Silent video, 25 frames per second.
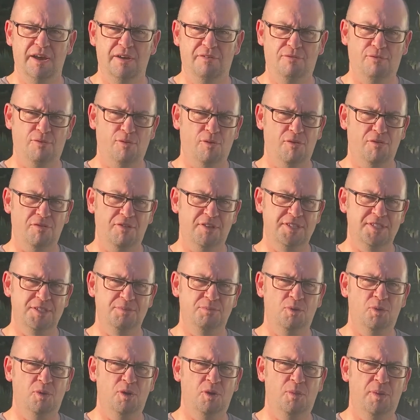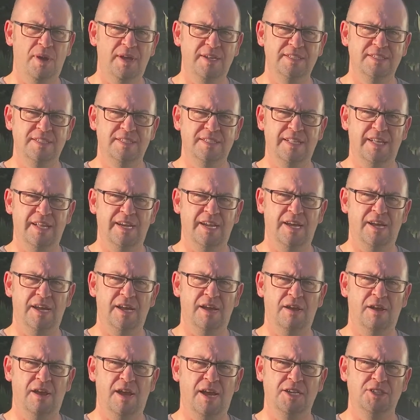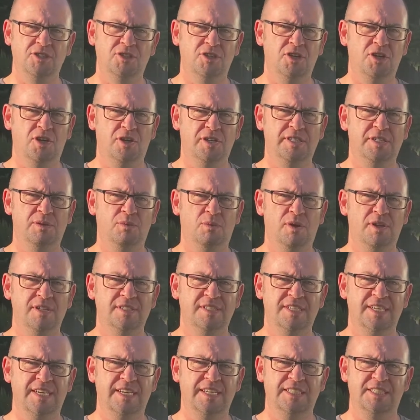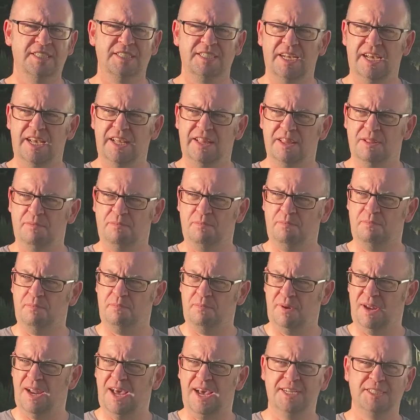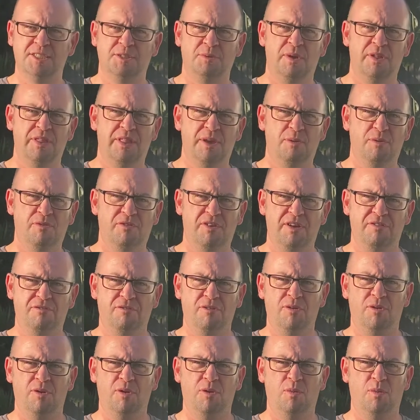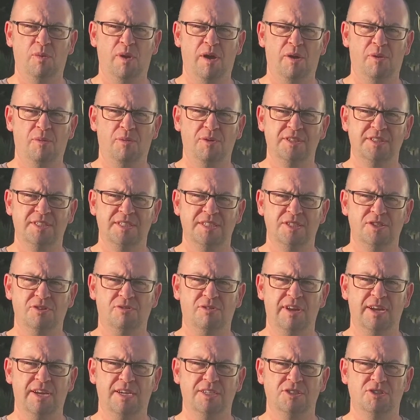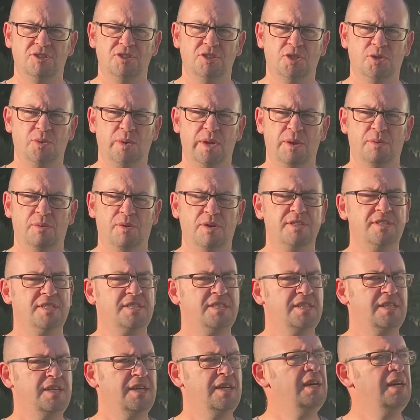4 of the smaller ones that are 190 watts each, and the larger one that we've had for a little while, which is 320 watts.